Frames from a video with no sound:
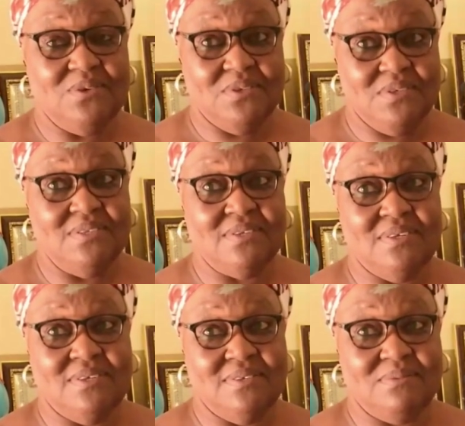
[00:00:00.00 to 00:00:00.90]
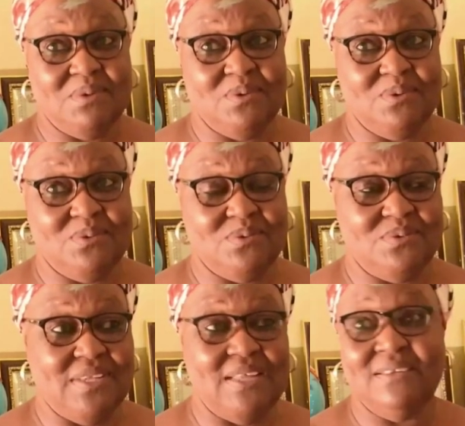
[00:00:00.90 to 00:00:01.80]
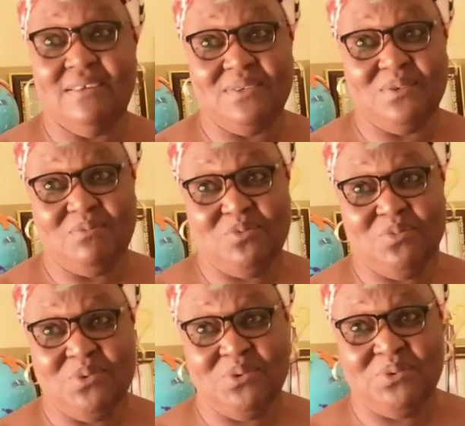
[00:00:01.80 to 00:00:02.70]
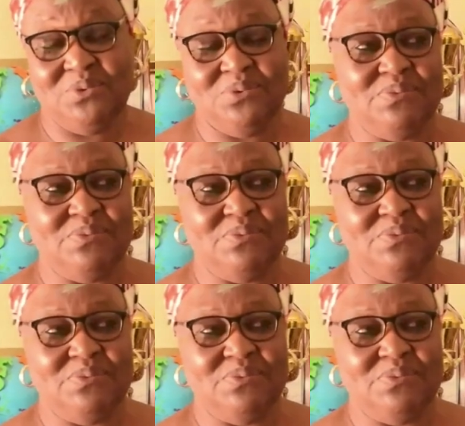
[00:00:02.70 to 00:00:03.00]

on these kids, because they are leaders of tomorrow.